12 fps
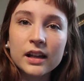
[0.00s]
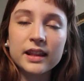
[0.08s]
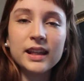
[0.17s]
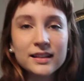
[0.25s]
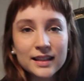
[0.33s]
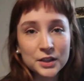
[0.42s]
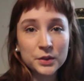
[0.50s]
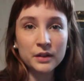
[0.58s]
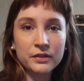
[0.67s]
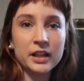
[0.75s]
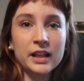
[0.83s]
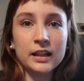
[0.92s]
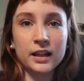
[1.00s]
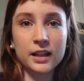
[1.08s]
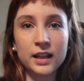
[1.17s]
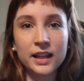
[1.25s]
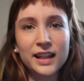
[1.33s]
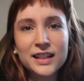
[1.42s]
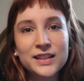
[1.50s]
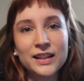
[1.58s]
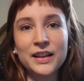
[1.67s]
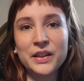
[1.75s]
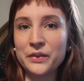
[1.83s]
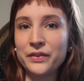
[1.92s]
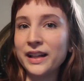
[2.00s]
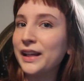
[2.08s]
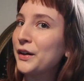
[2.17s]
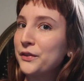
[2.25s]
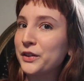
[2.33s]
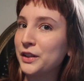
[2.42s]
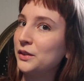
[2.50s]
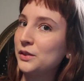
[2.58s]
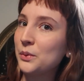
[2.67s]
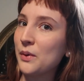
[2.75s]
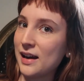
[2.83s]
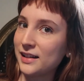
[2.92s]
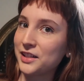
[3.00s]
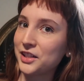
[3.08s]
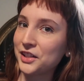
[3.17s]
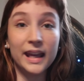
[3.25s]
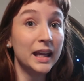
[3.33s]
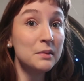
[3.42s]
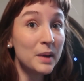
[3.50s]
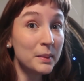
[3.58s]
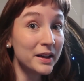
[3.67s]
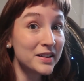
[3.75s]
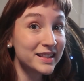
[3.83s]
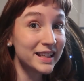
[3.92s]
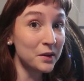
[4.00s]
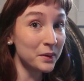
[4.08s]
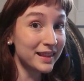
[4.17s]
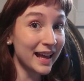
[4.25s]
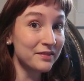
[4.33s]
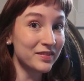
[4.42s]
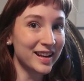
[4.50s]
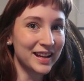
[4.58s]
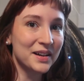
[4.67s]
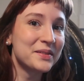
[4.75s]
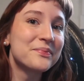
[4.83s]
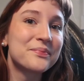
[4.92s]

I think it's actually over here. Here's another video for you to watch, and maybe I'll see you in that video.